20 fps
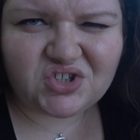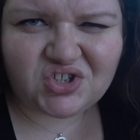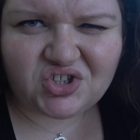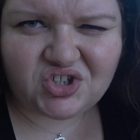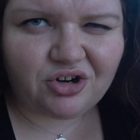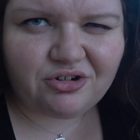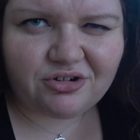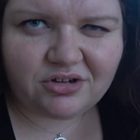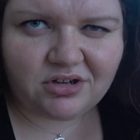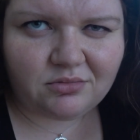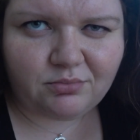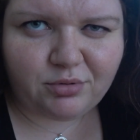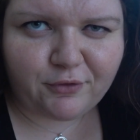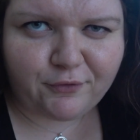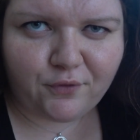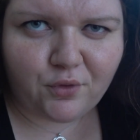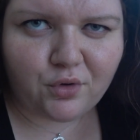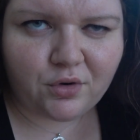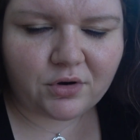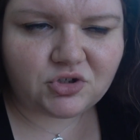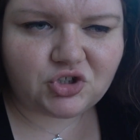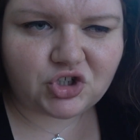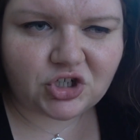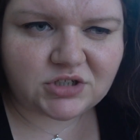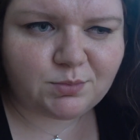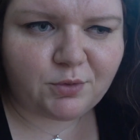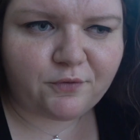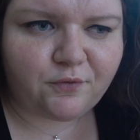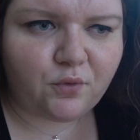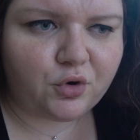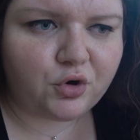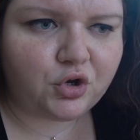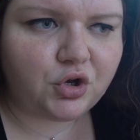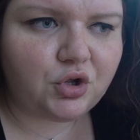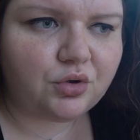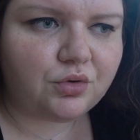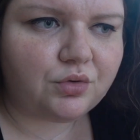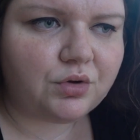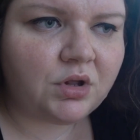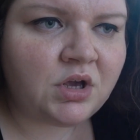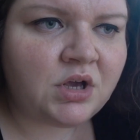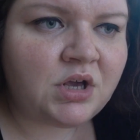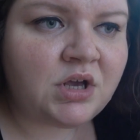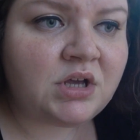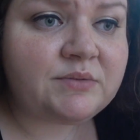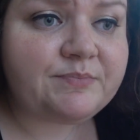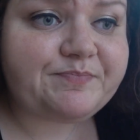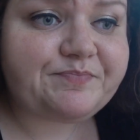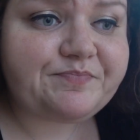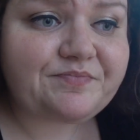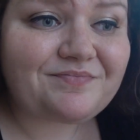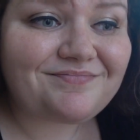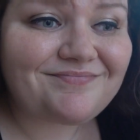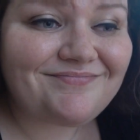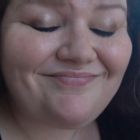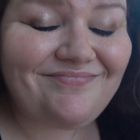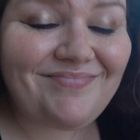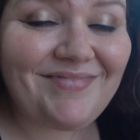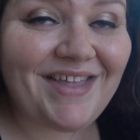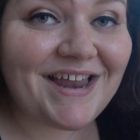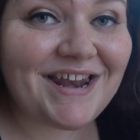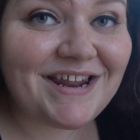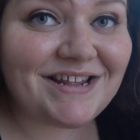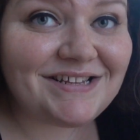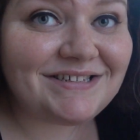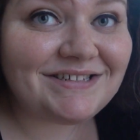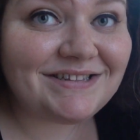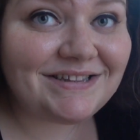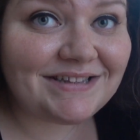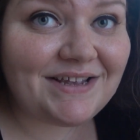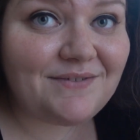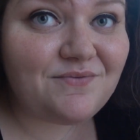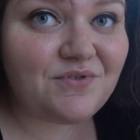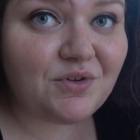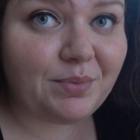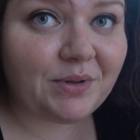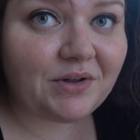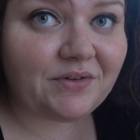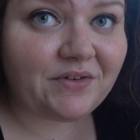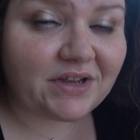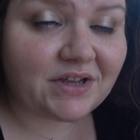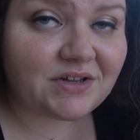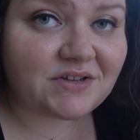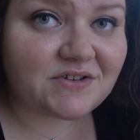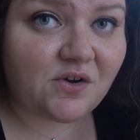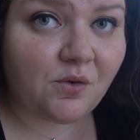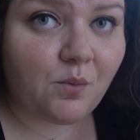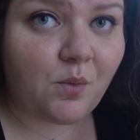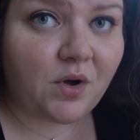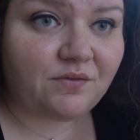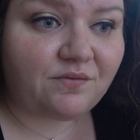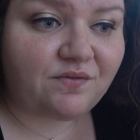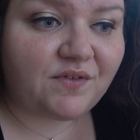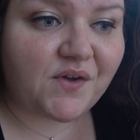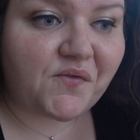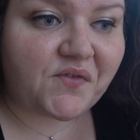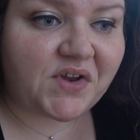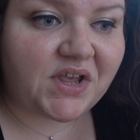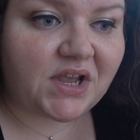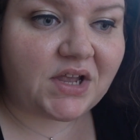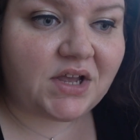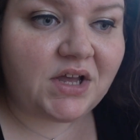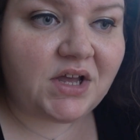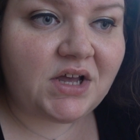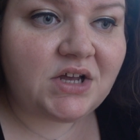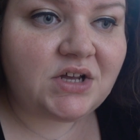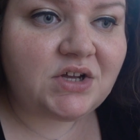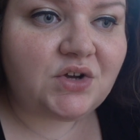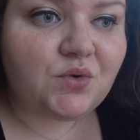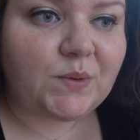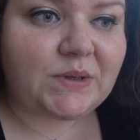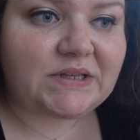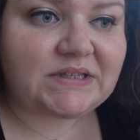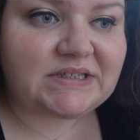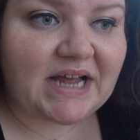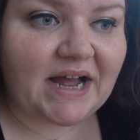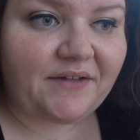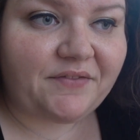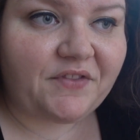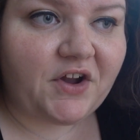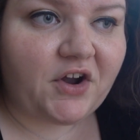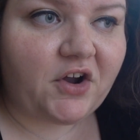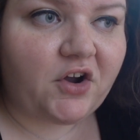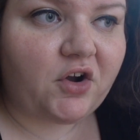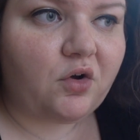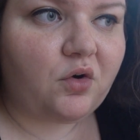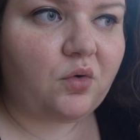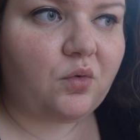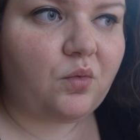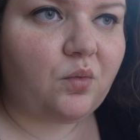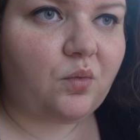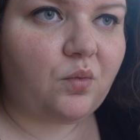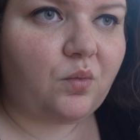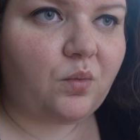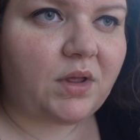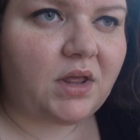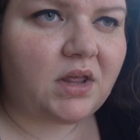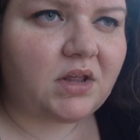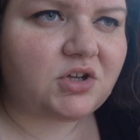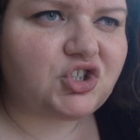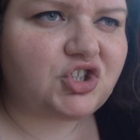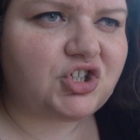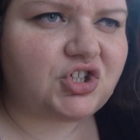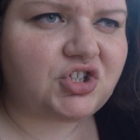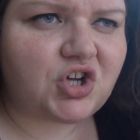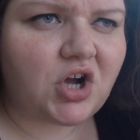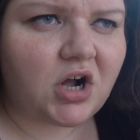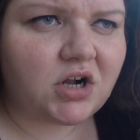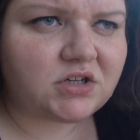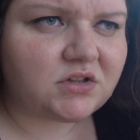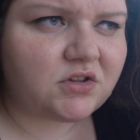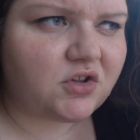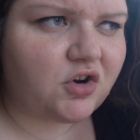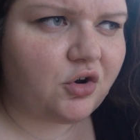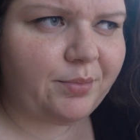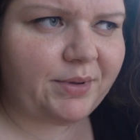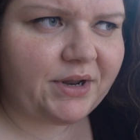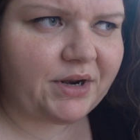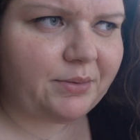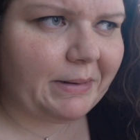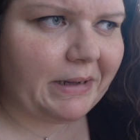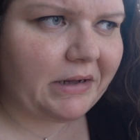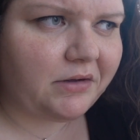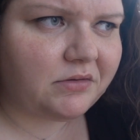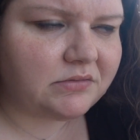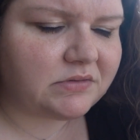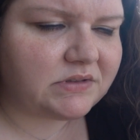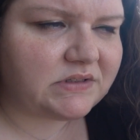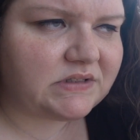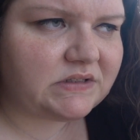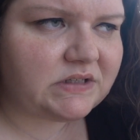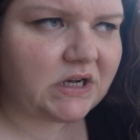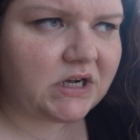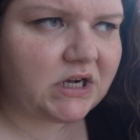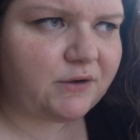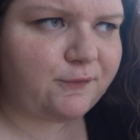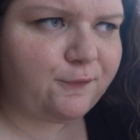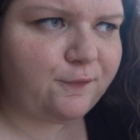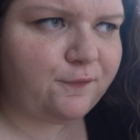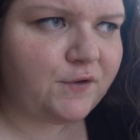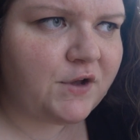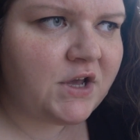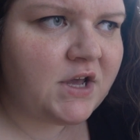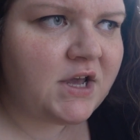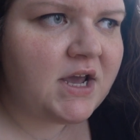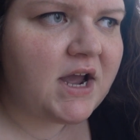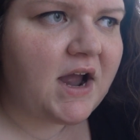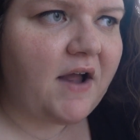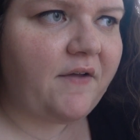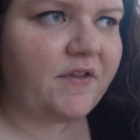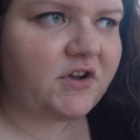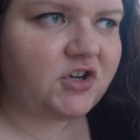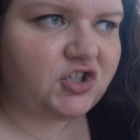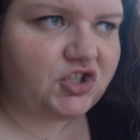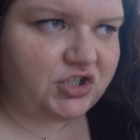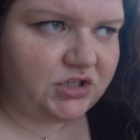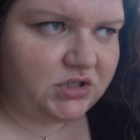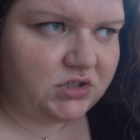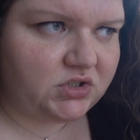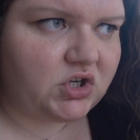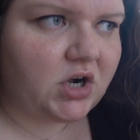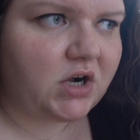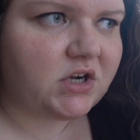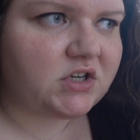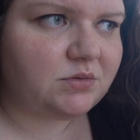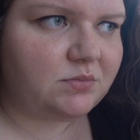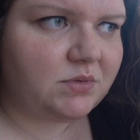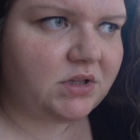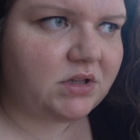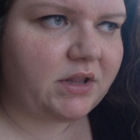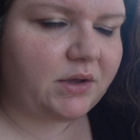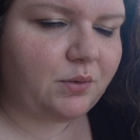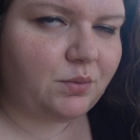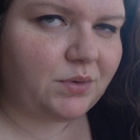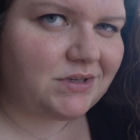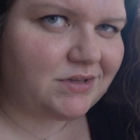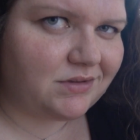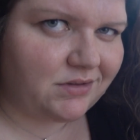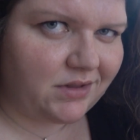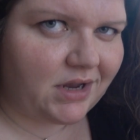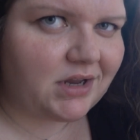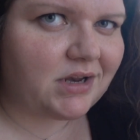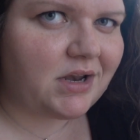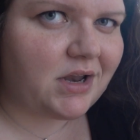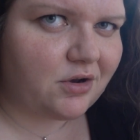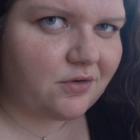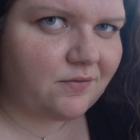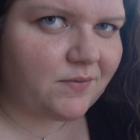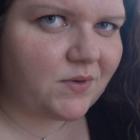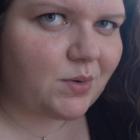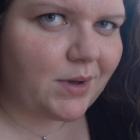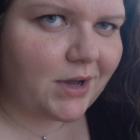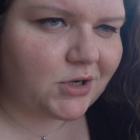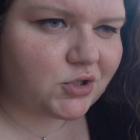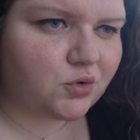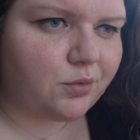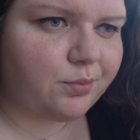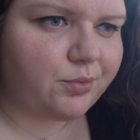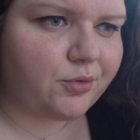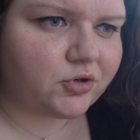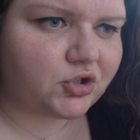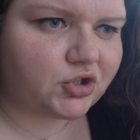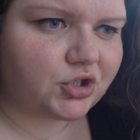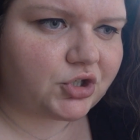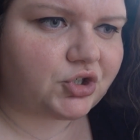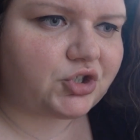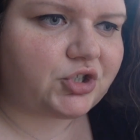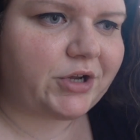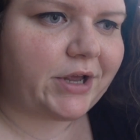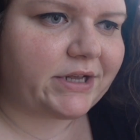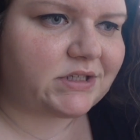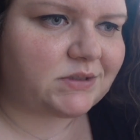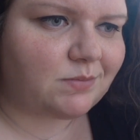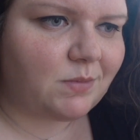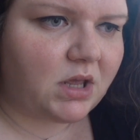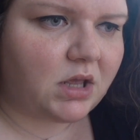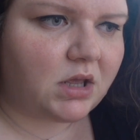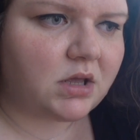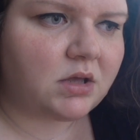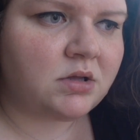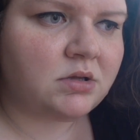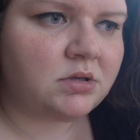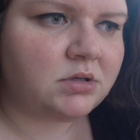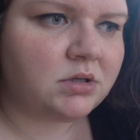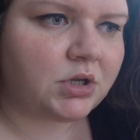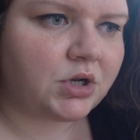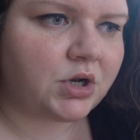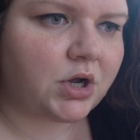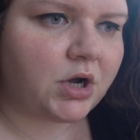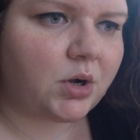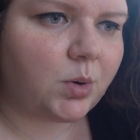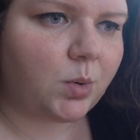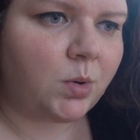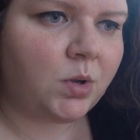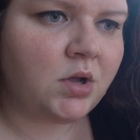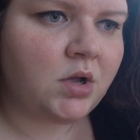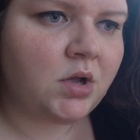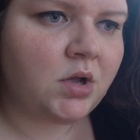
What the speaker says: started before, just before noon, and I didn't leave the building until 1:50. We sat there, she talked a little bit about stuff, and then she talked to me, like we did like an interview actual portion. She asked me, you know,